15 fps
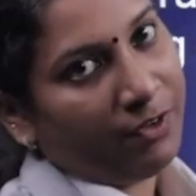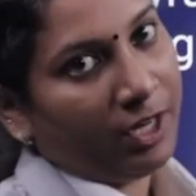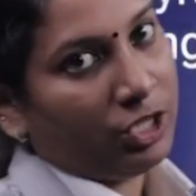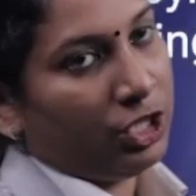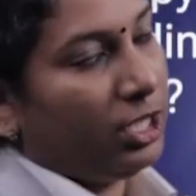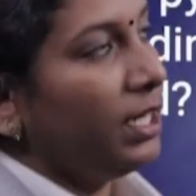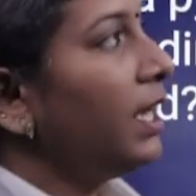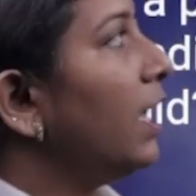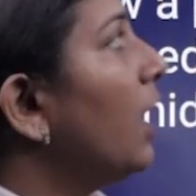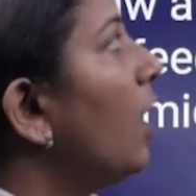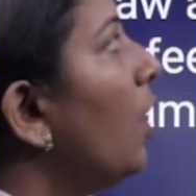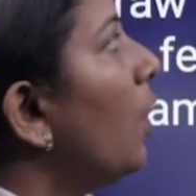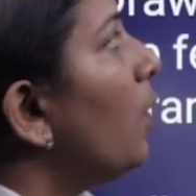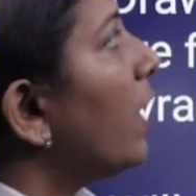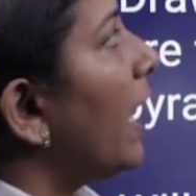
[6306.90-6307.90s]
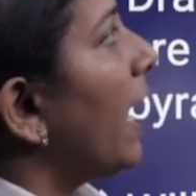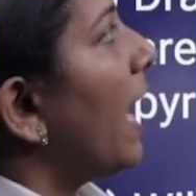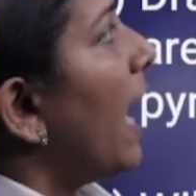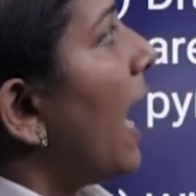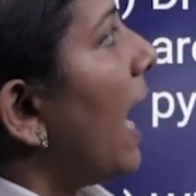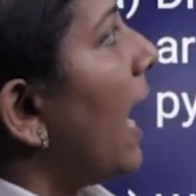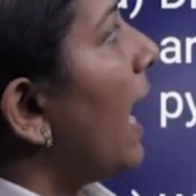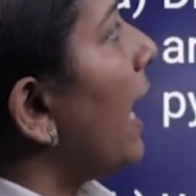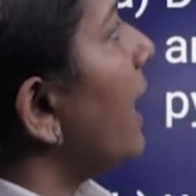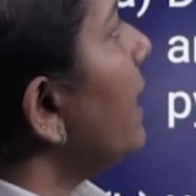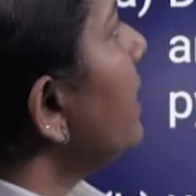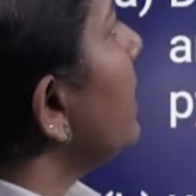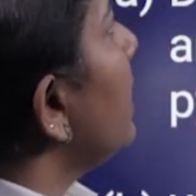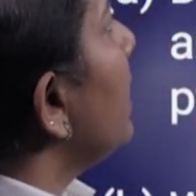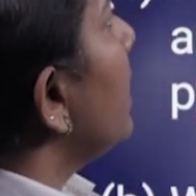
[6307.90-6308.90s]
fashion, okay.
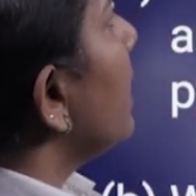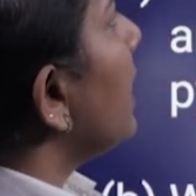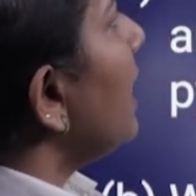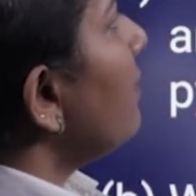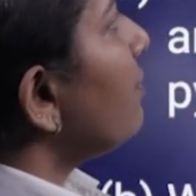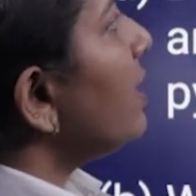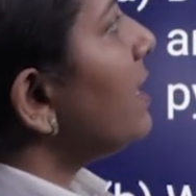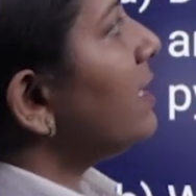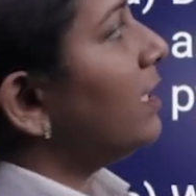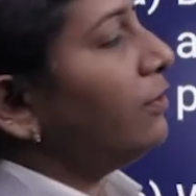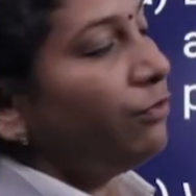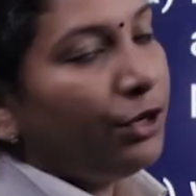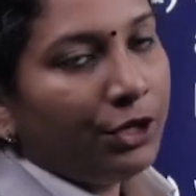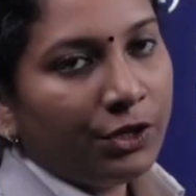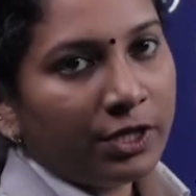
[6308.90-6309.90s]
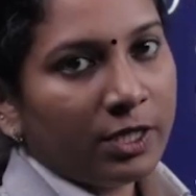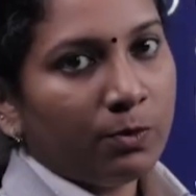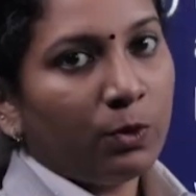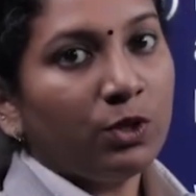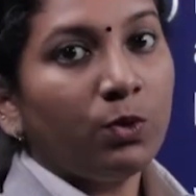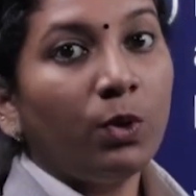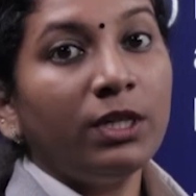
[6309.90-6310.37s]
And give reason for your response.